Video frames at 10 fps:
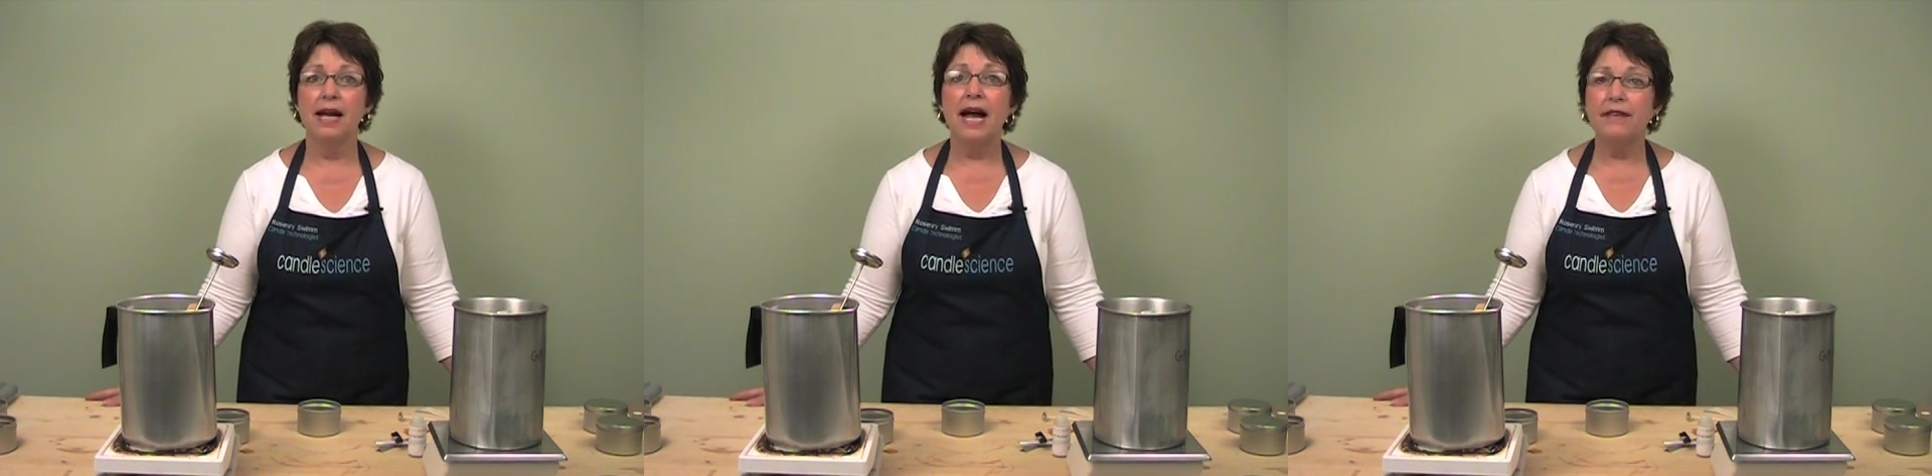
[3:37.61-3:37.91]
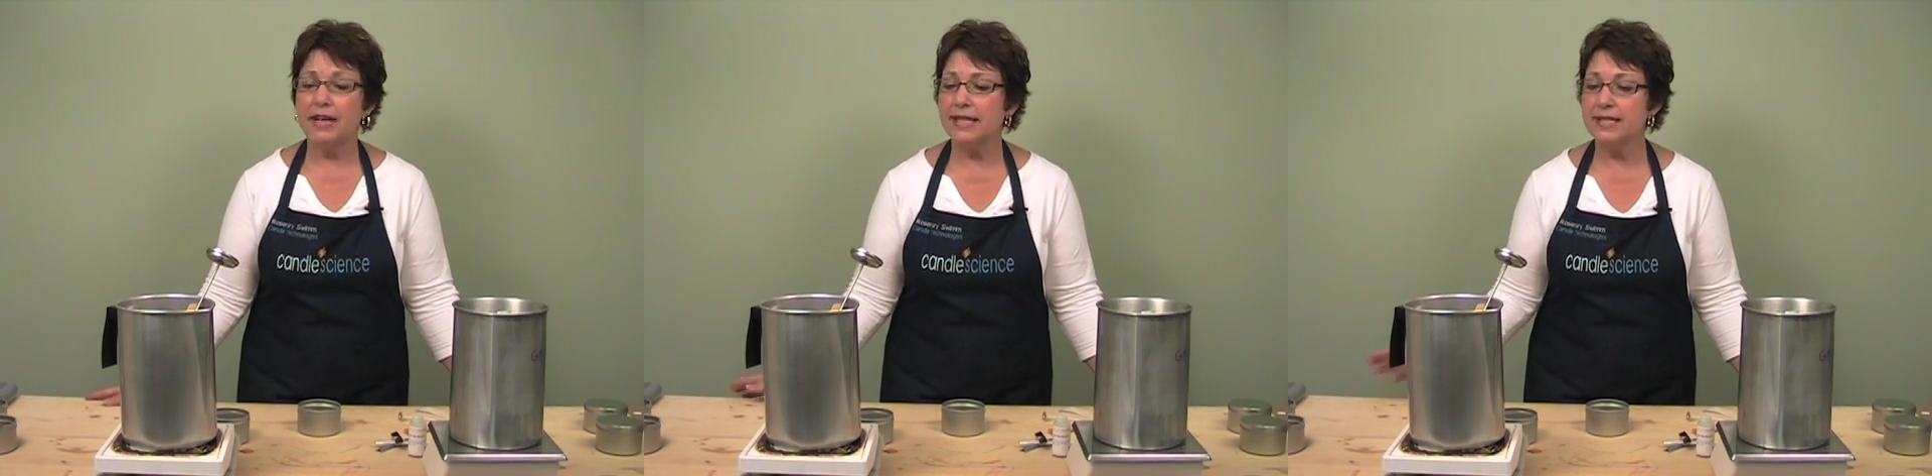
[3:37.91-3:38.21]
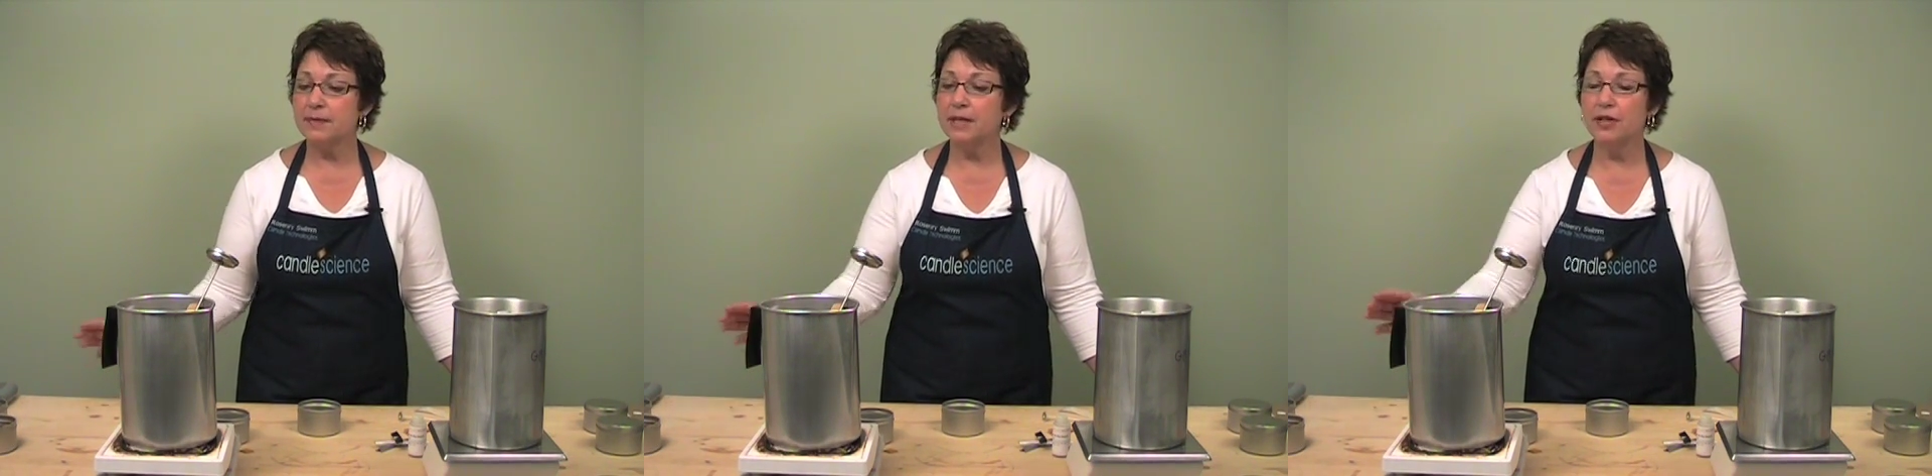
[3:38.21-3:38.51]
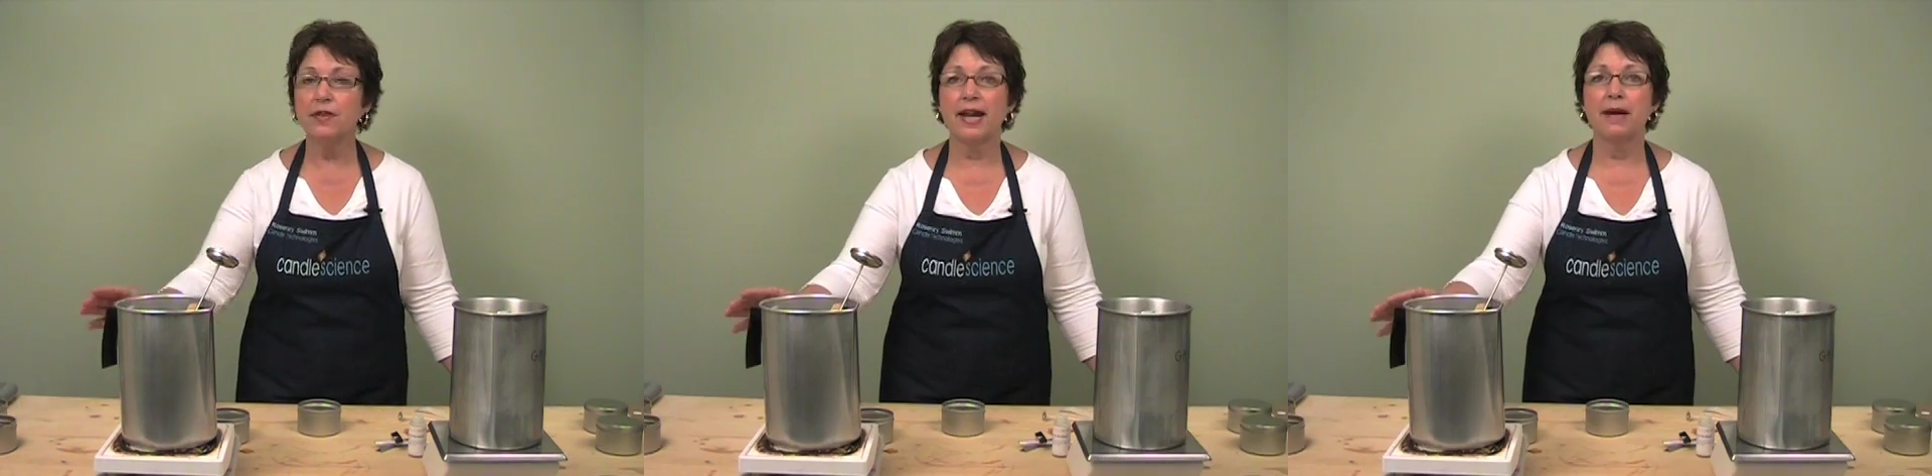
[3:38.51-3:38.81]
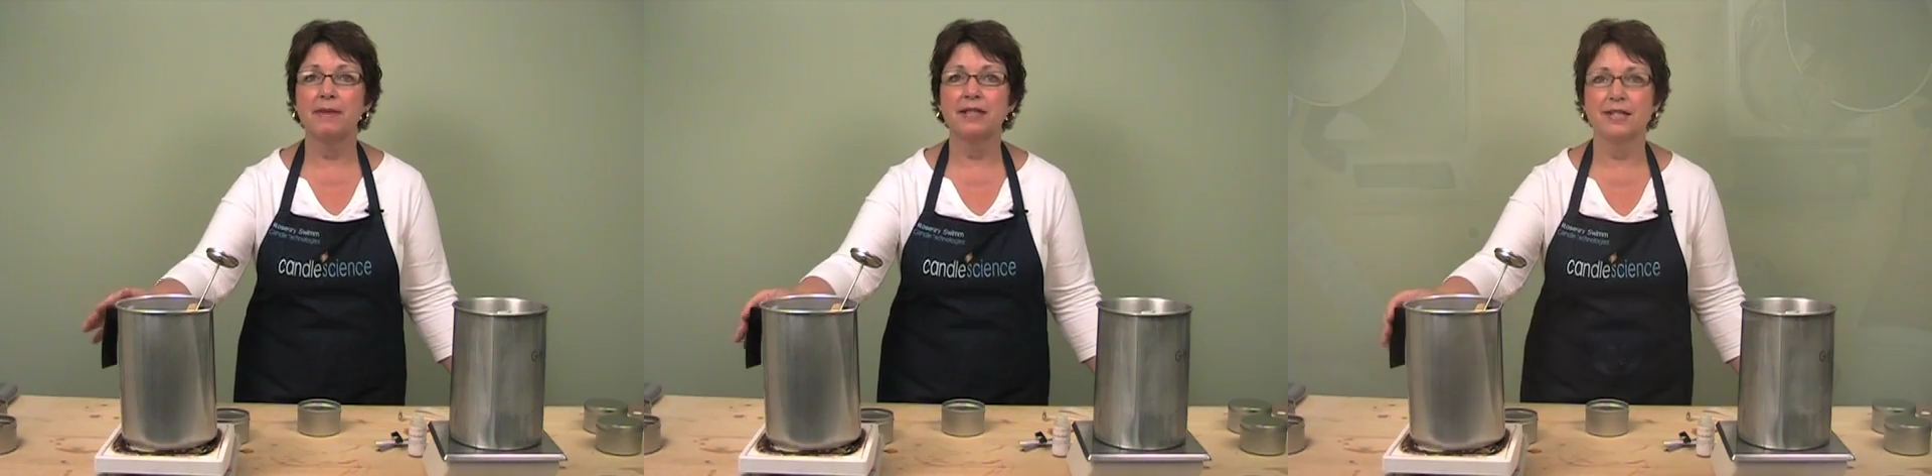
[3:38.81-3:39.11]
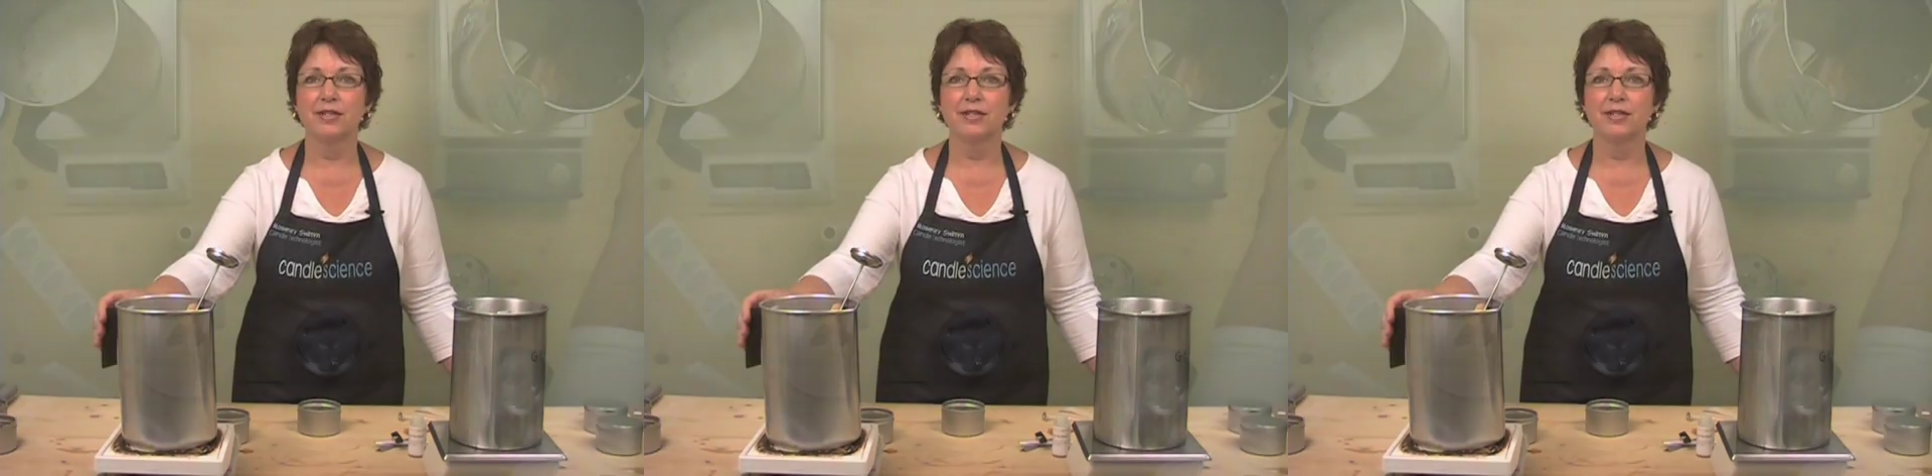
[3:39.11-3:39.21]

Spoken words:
I've got some here that I melted